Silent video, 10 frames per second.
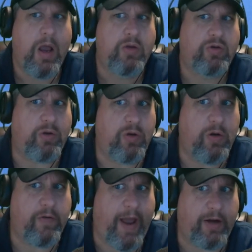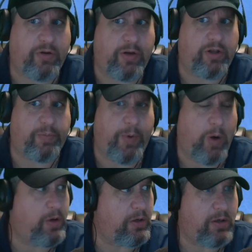So you've actually
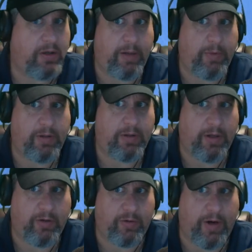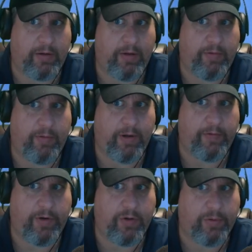spoken to demons indirectly through
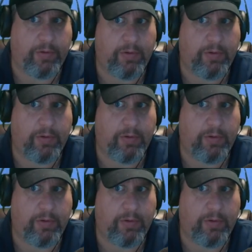individuals?